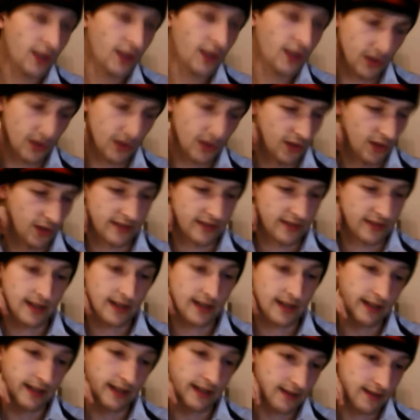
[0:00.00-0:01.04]
Because all of a
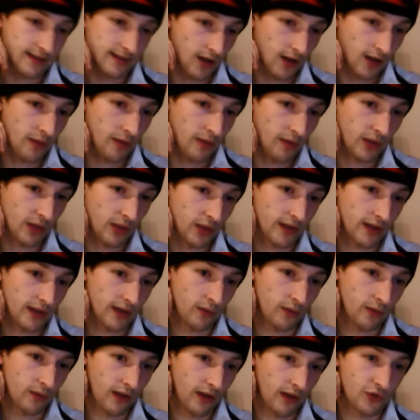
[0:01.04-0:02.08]
sudden it's, oh, by the way,
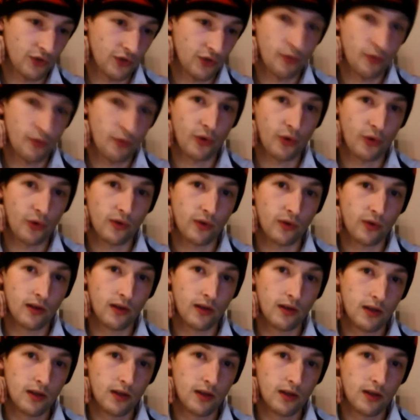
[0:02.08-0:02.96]
elves are immortal,